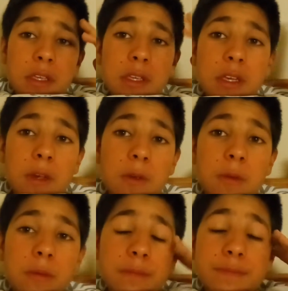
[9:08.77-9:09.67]
you
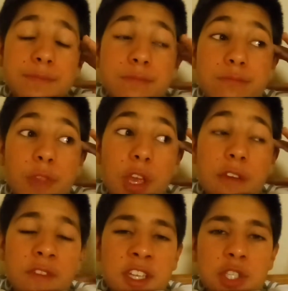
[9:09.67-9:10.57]
know,
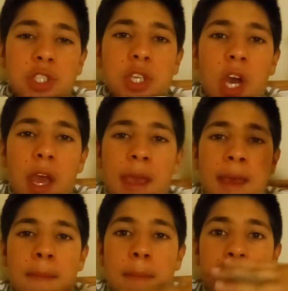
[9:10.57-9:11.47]
Adventure Time